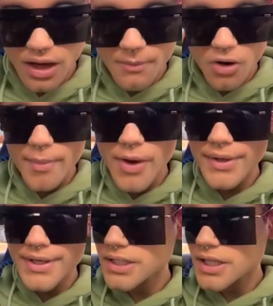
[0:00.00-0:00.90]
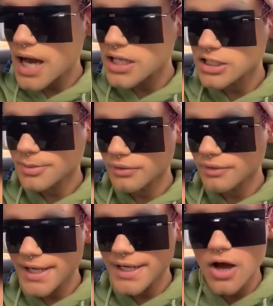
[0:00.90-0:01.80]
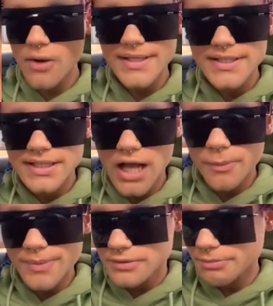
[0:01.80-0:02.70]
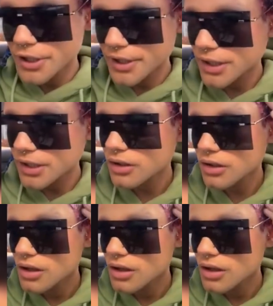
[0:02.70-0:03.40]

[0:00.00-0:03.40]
I'm on my way to the hospital right now. My scalp is burning.